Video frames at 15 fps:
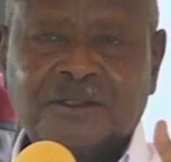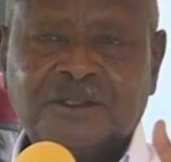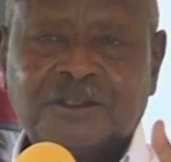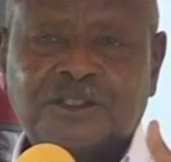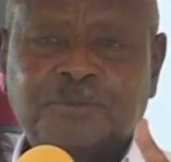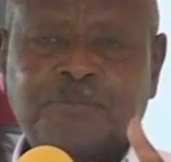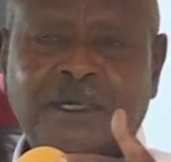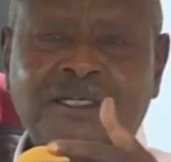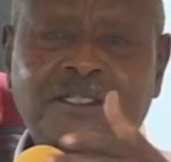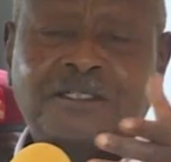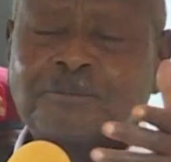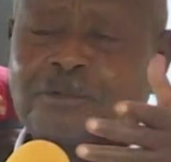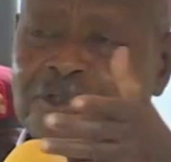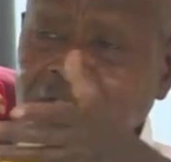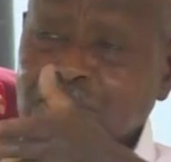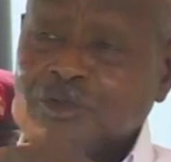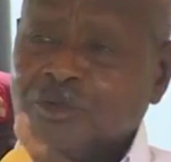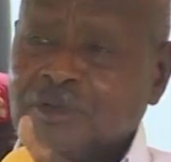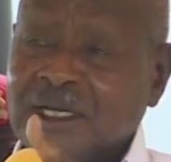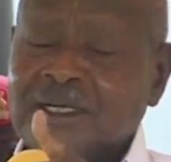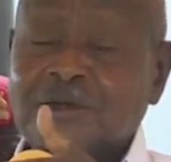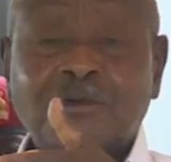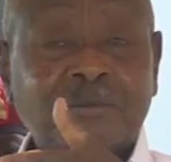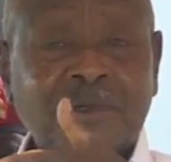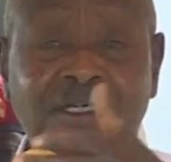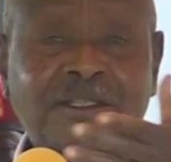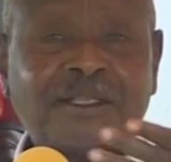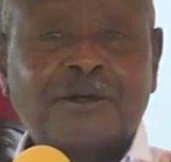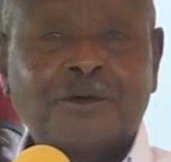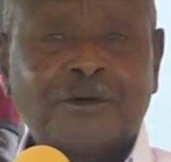is punishable here in Uganda. We made
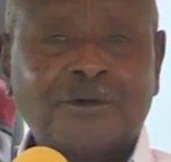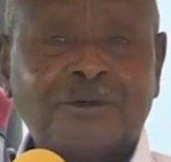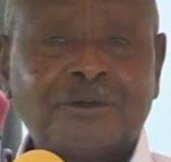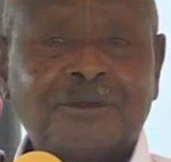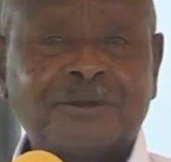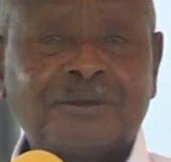the law.